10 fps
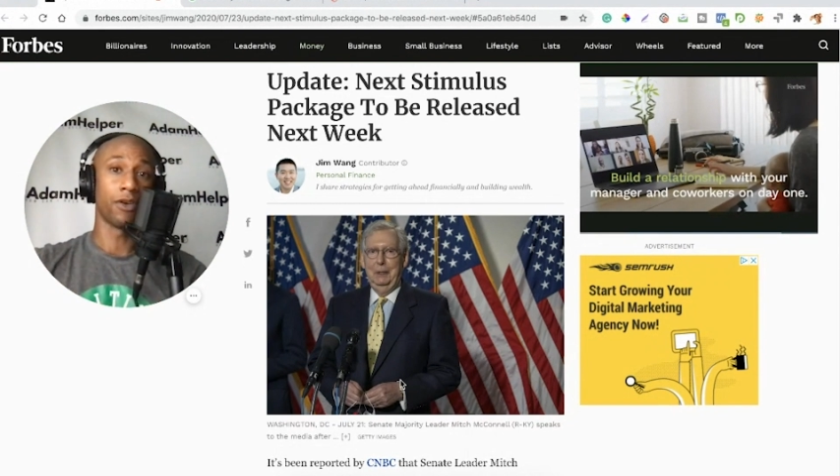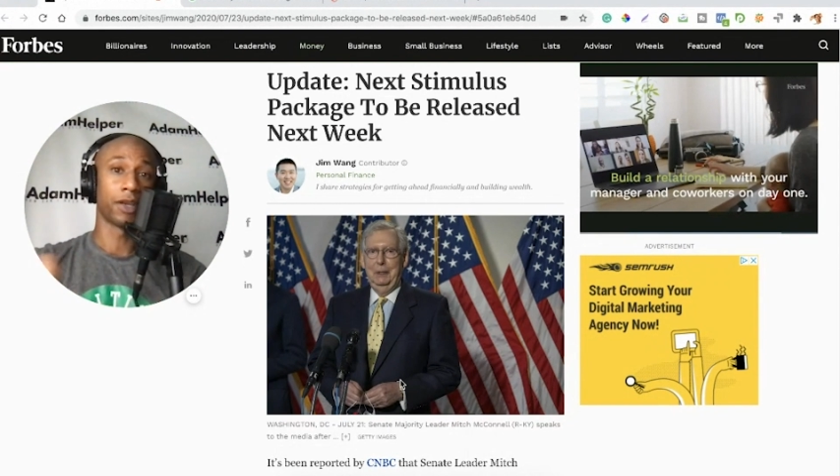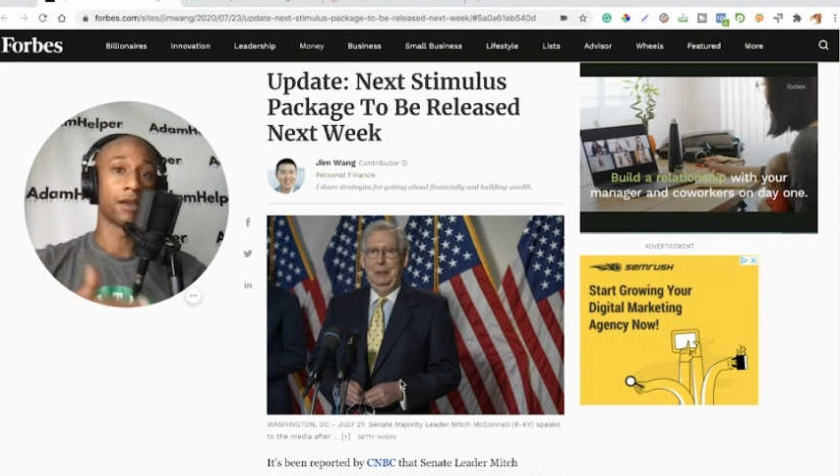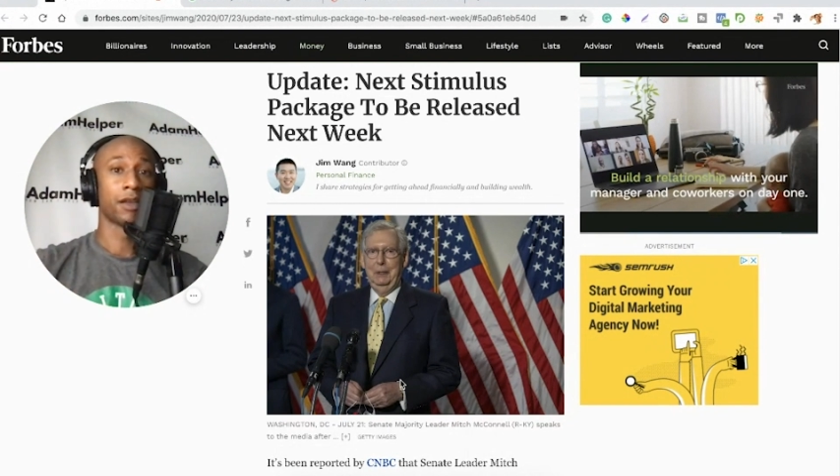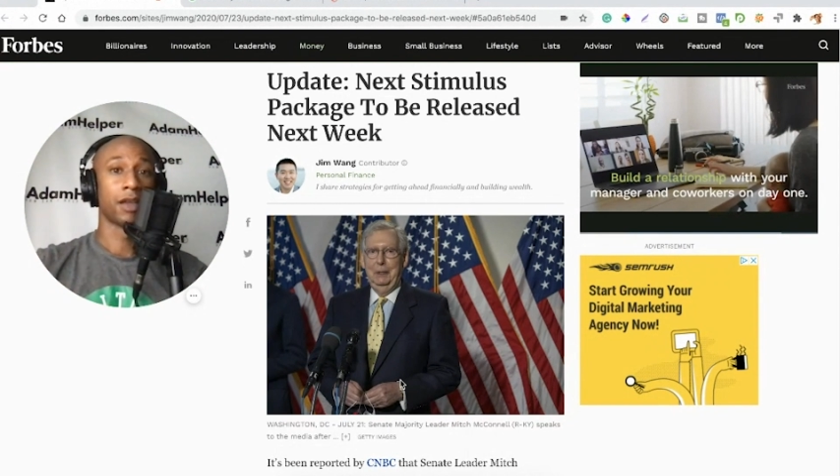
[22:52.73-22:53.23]

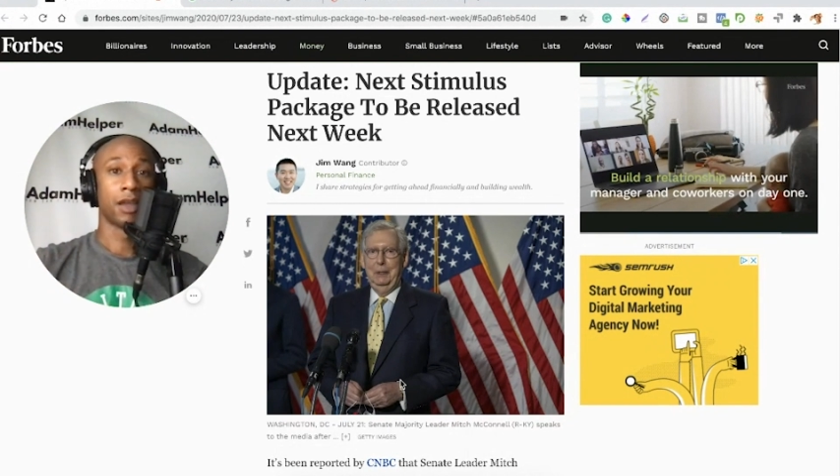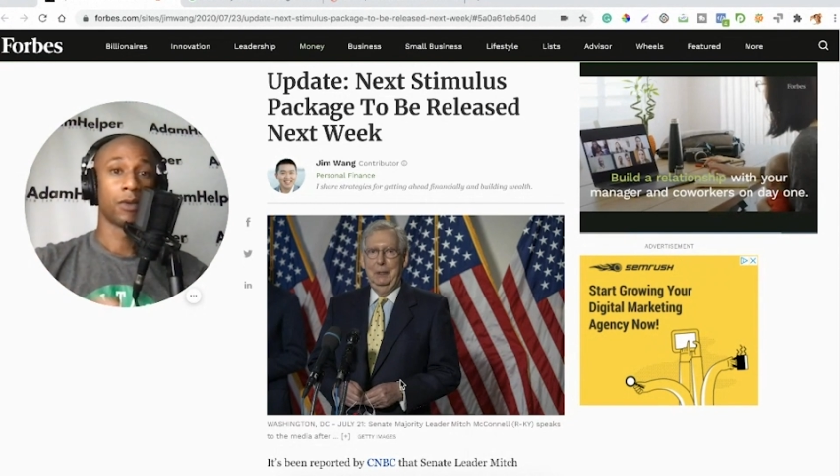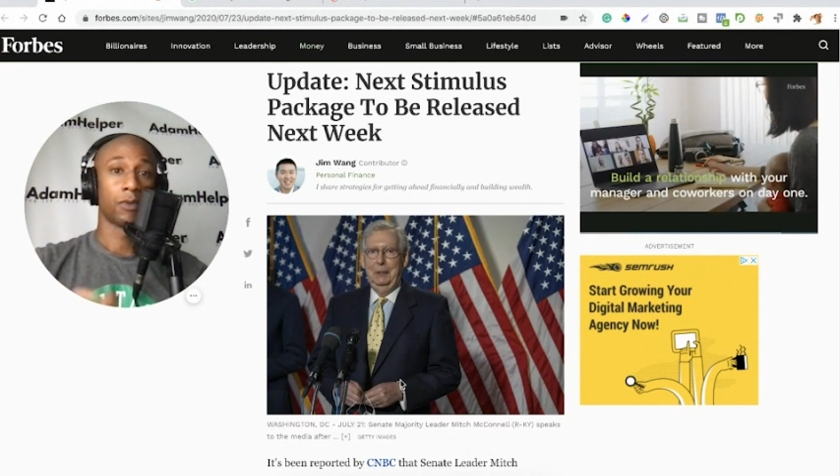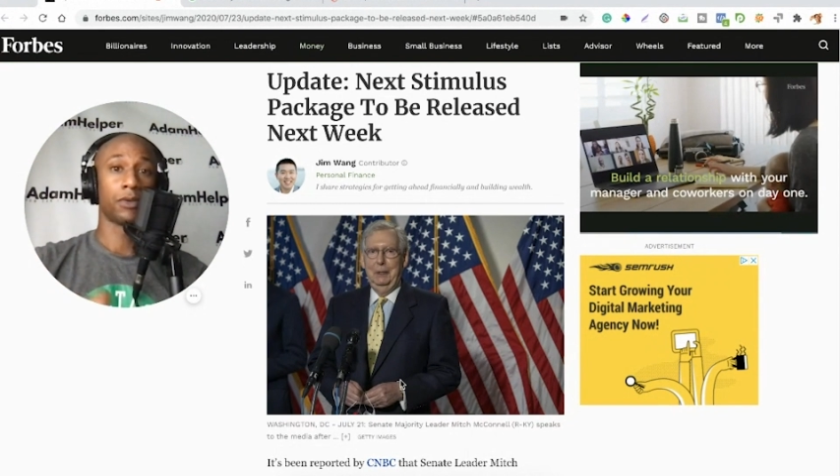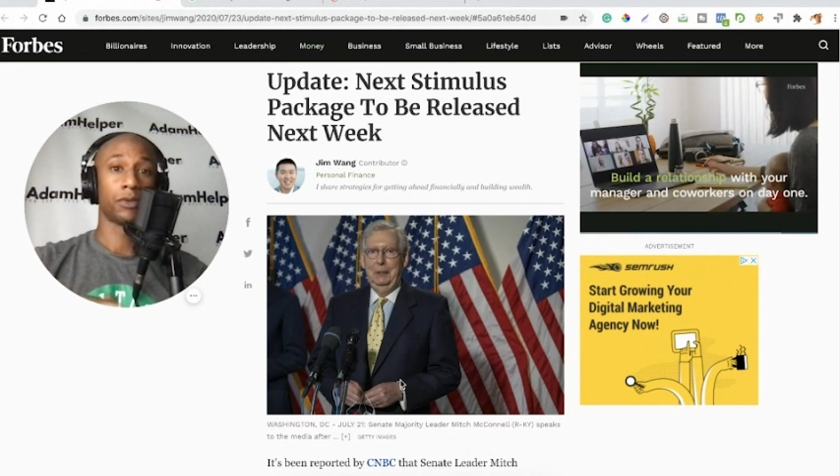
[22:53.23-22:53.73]
okay,
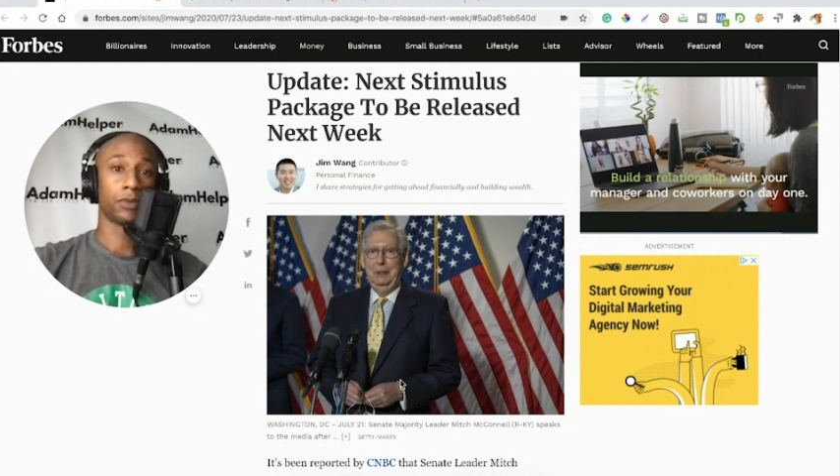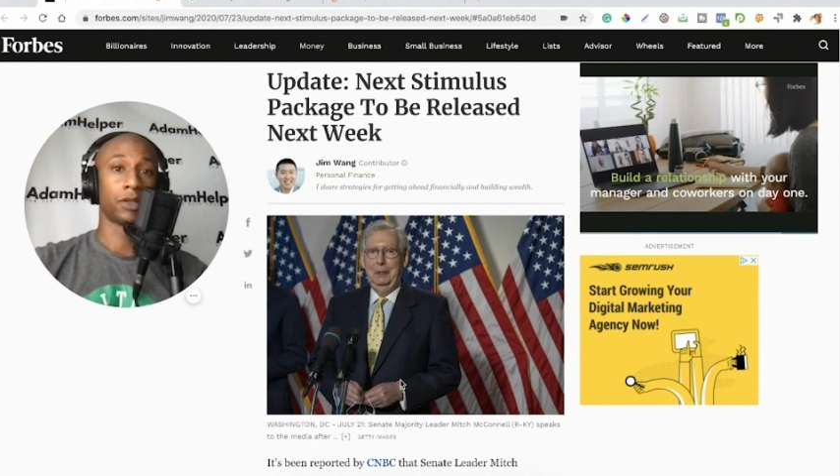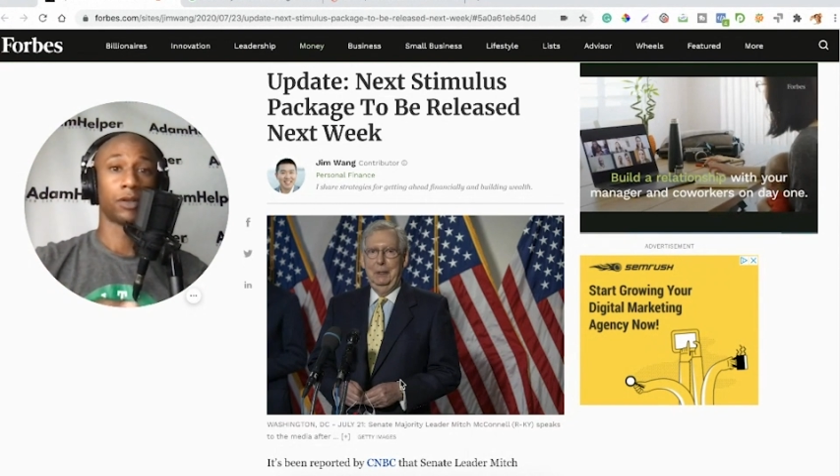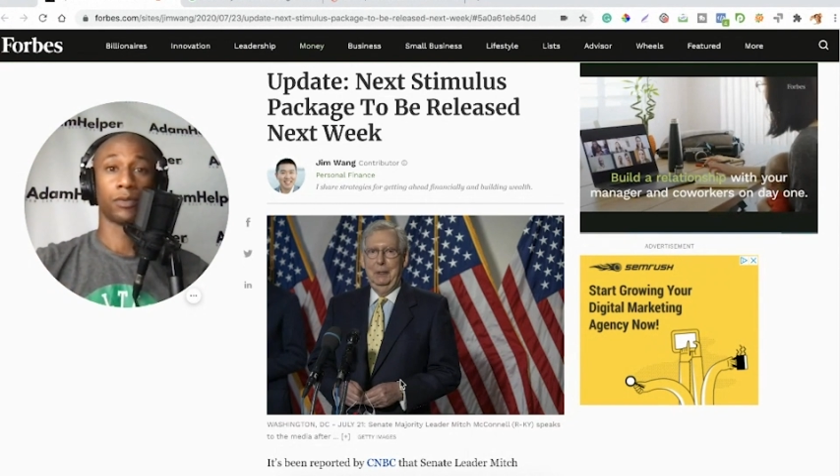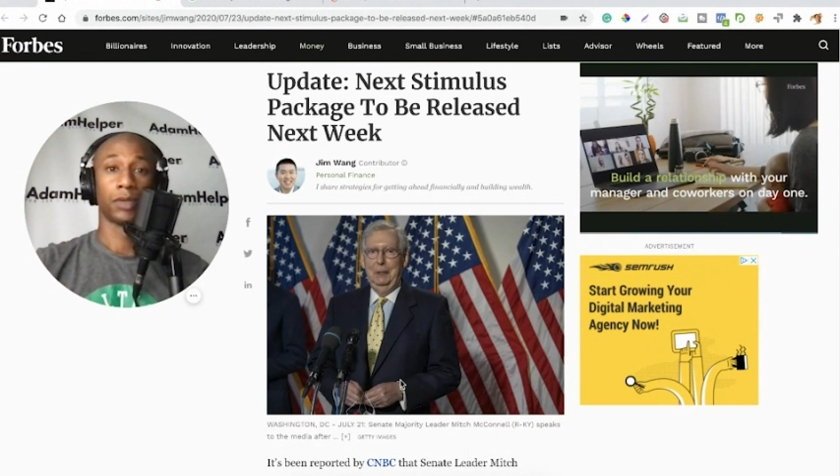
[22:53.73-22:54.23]
well, you
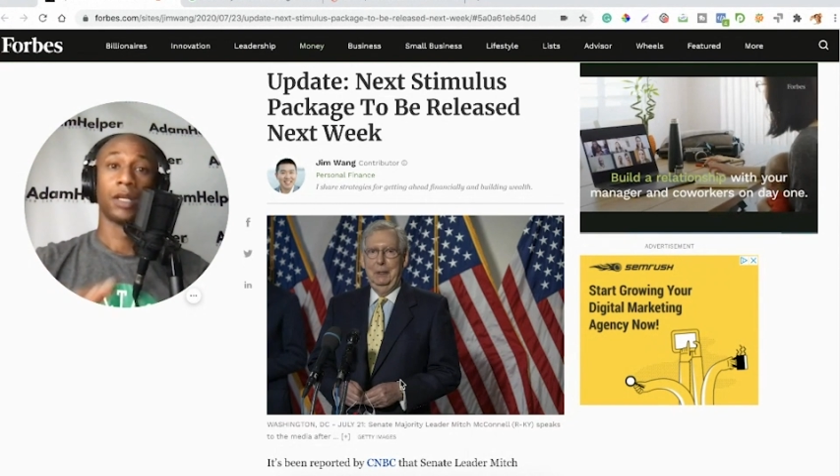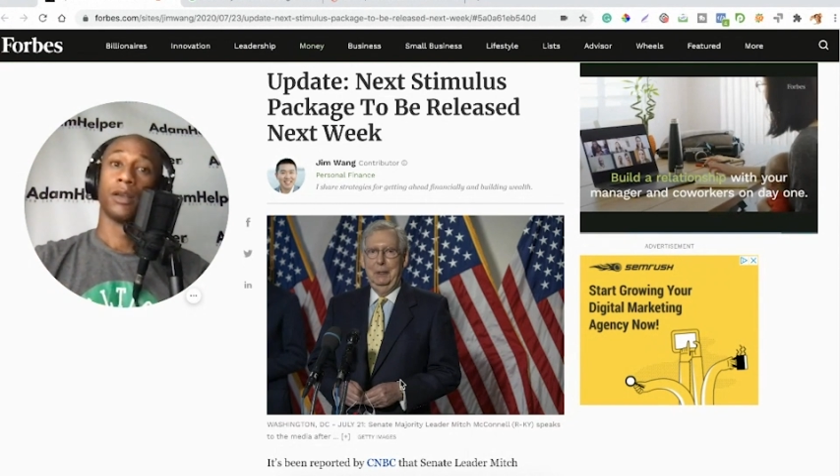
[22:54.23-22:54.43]
know,